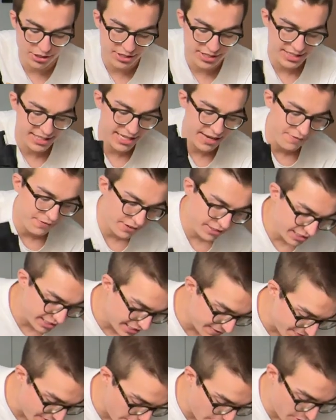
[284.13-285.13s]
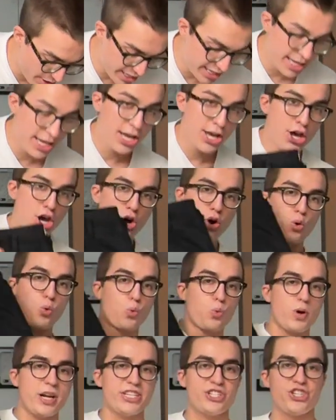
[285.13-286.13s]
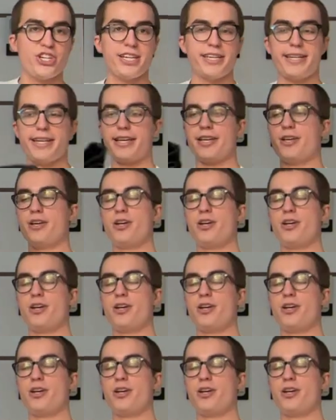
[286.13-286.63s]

is definitely very rigid,